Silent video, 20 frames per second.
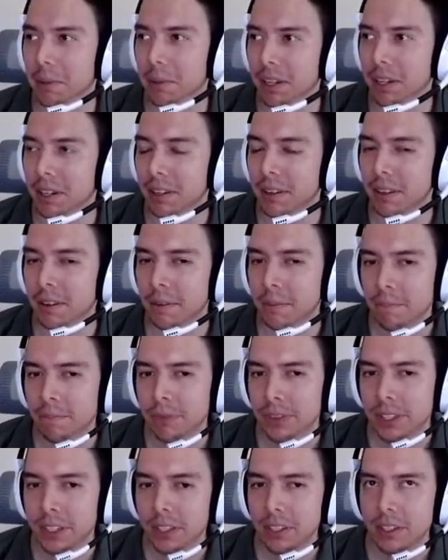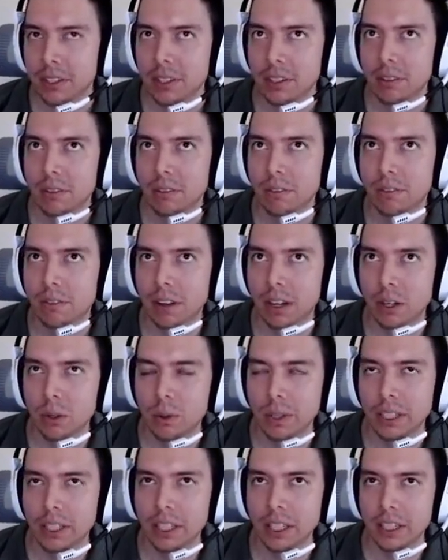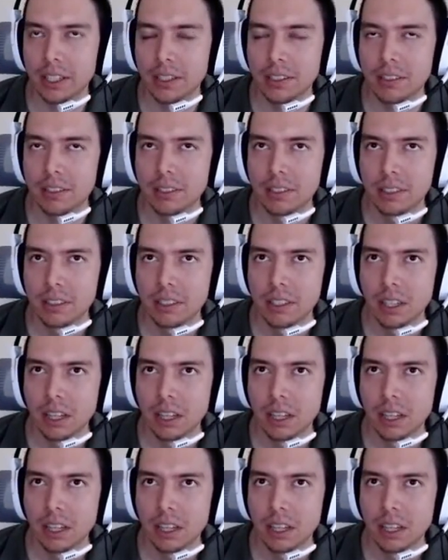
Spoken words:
I've been following it,